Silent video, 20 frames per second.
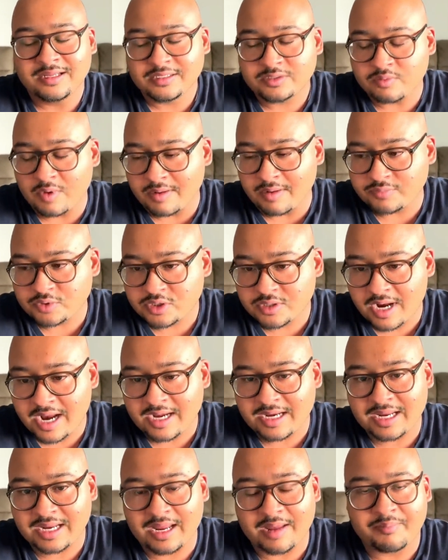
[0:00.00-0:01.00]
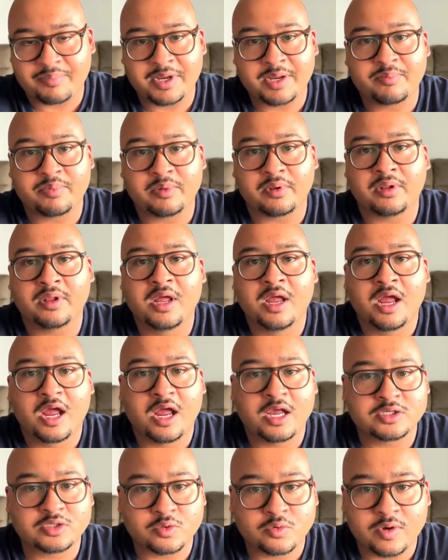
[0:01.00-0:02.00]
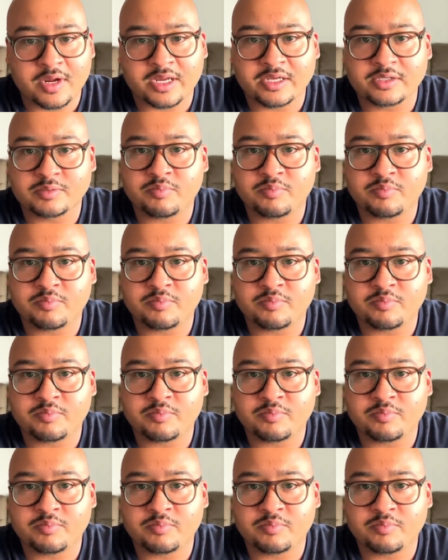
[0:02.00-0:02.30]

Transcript: That's why I'm trying to get people as quick